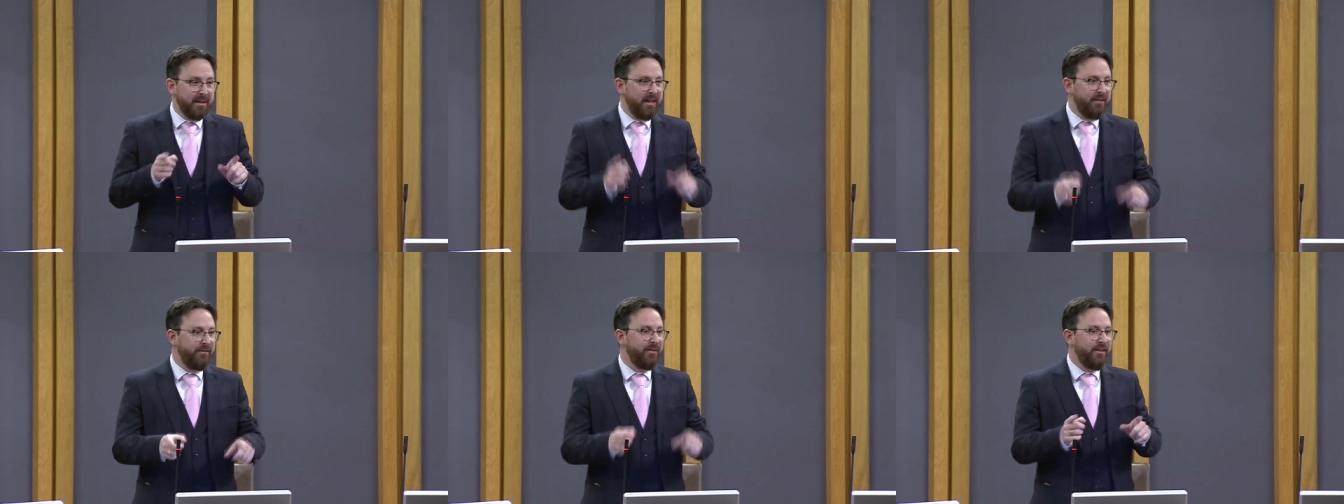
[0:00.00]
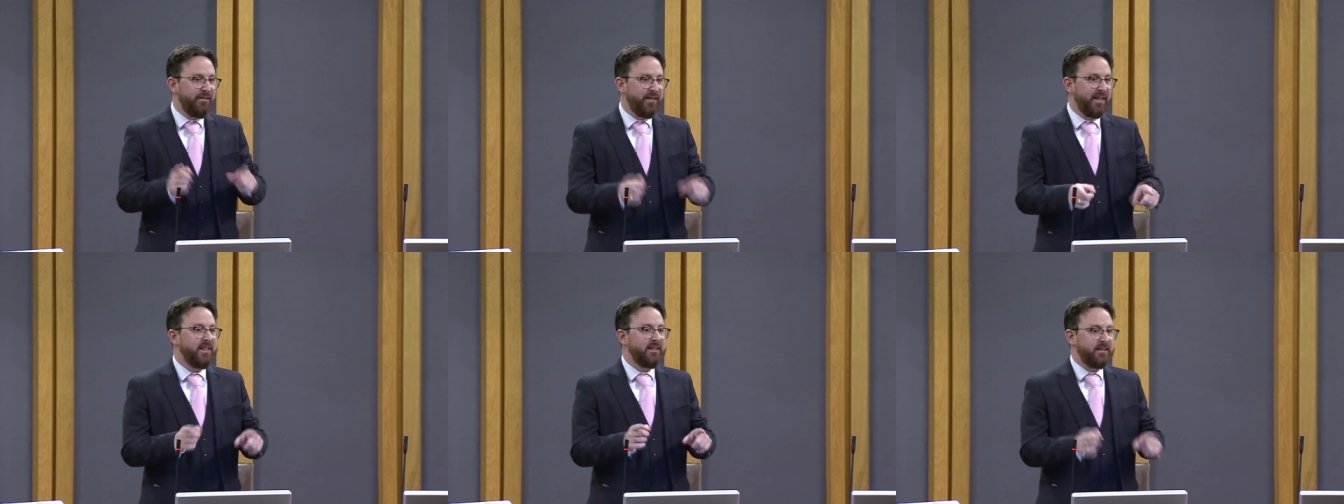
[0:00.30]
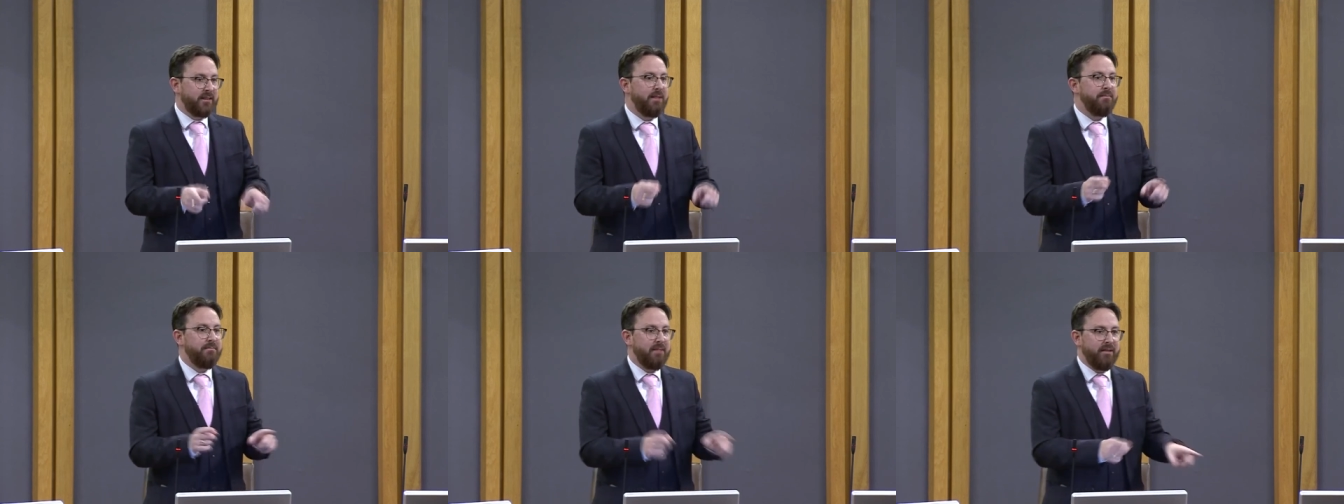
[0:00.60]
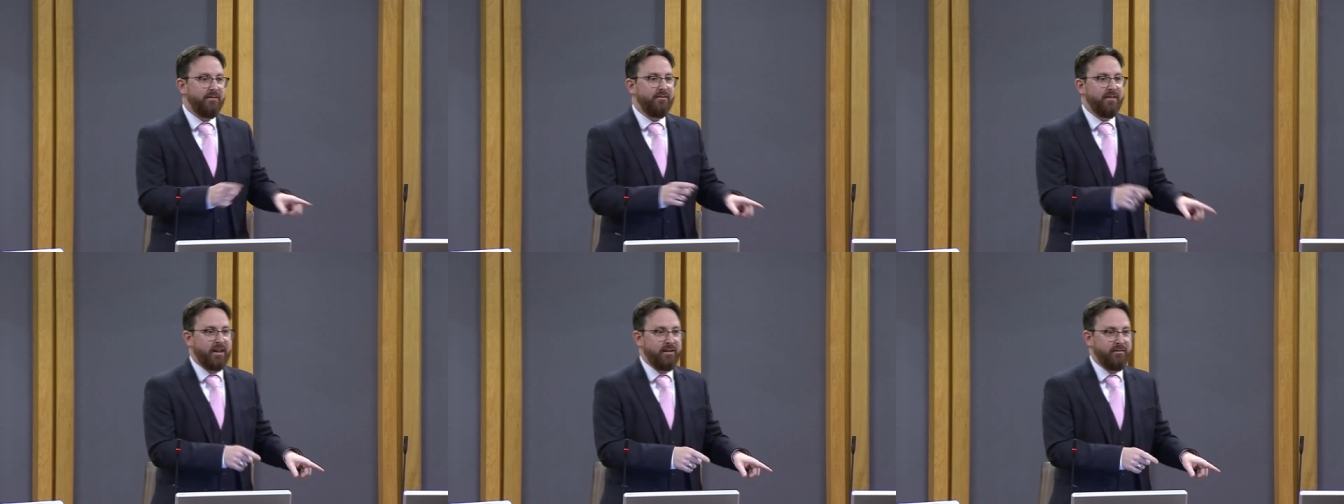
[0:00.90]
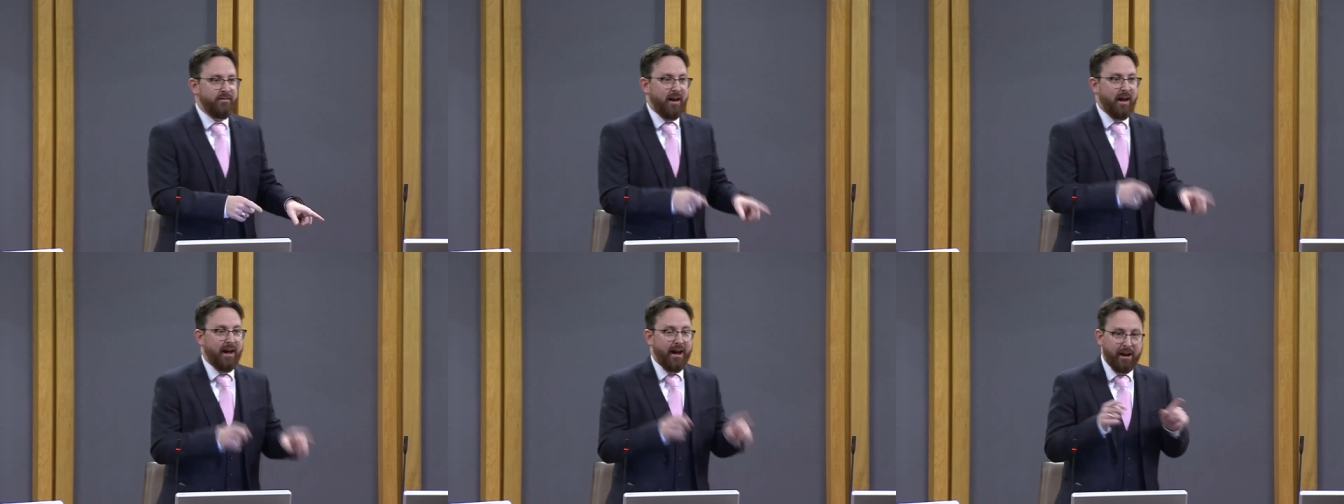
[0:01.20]
even if it isn't in my
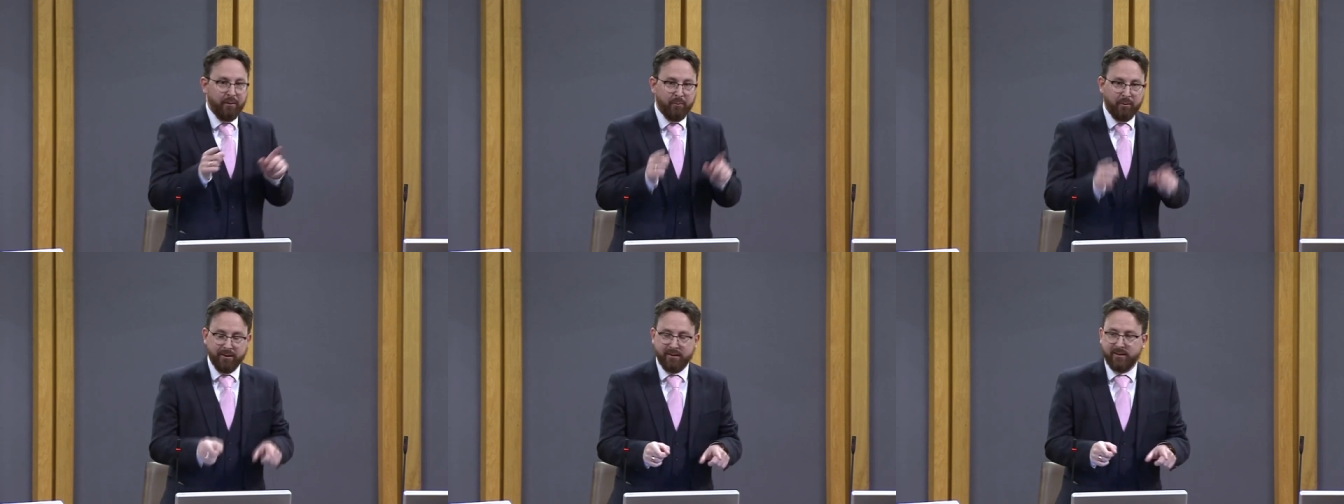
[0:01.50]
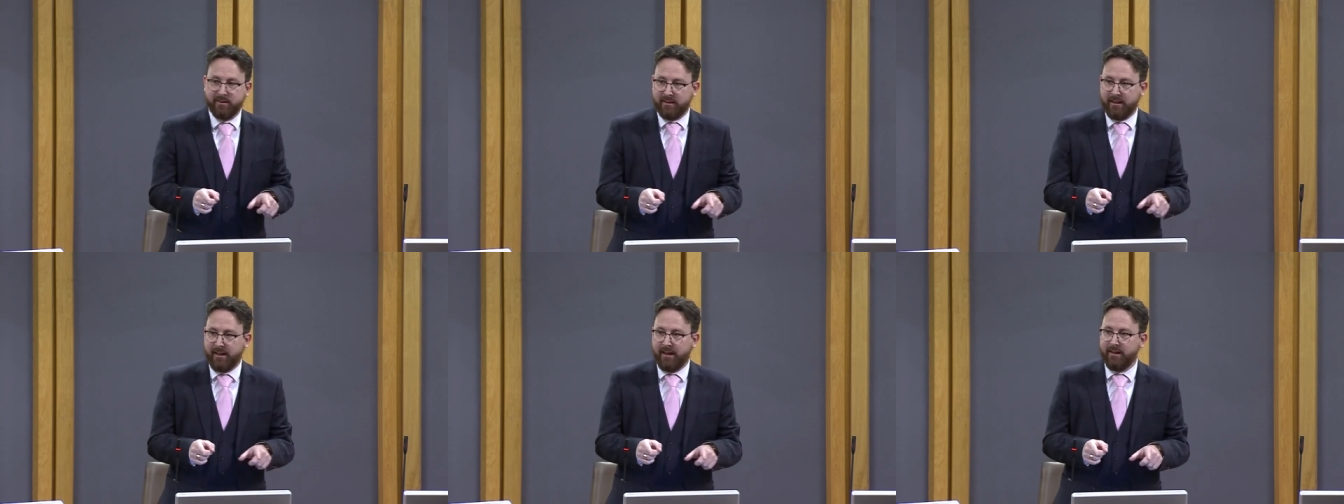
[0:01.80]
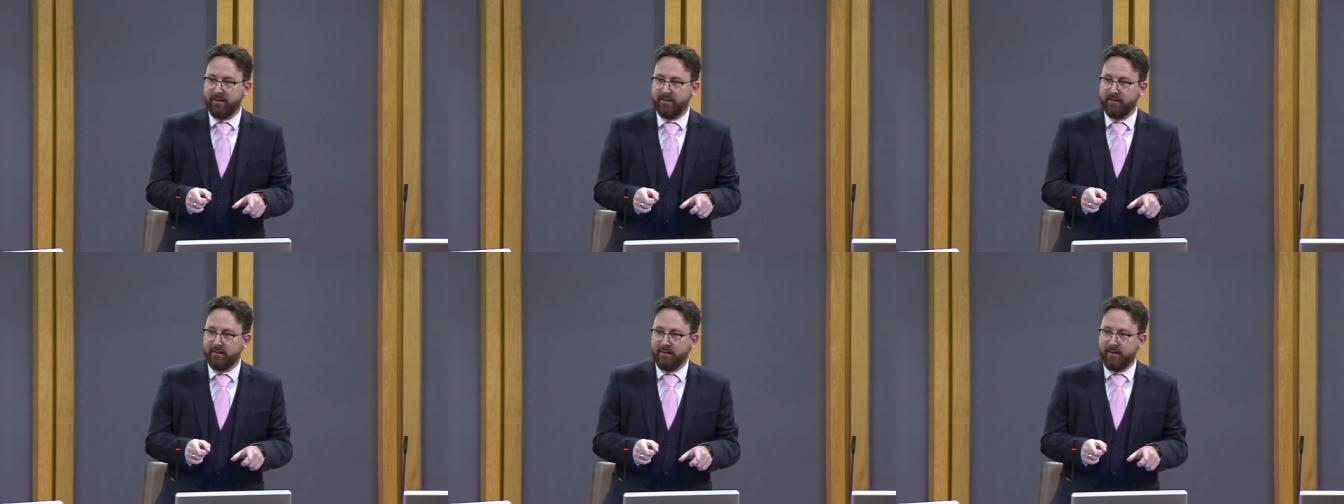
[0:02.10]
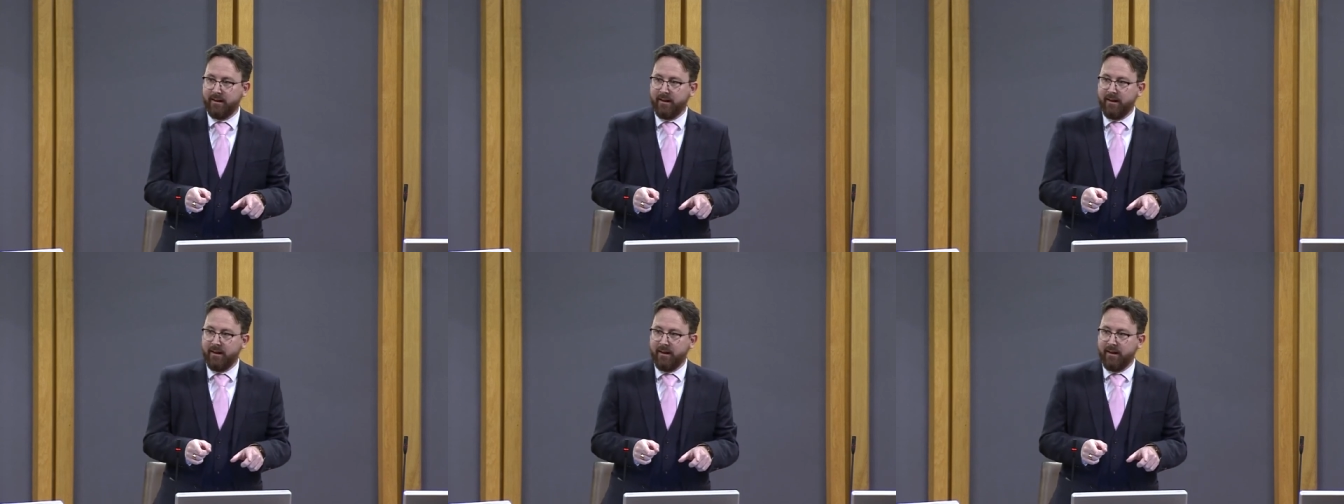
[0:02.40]
favour. I want to see it.